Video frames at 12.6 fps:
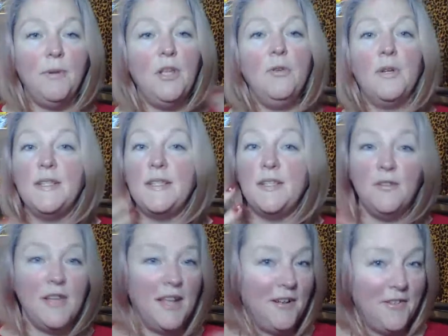but you can
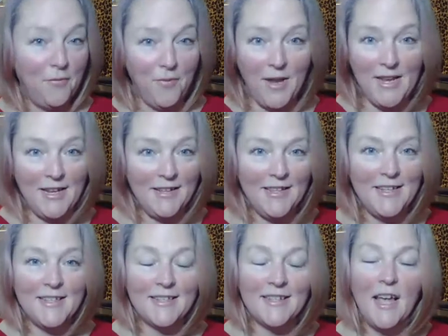still get on the waiting
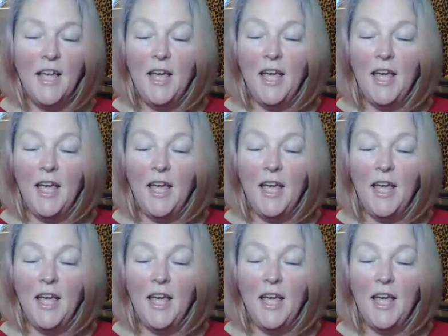list.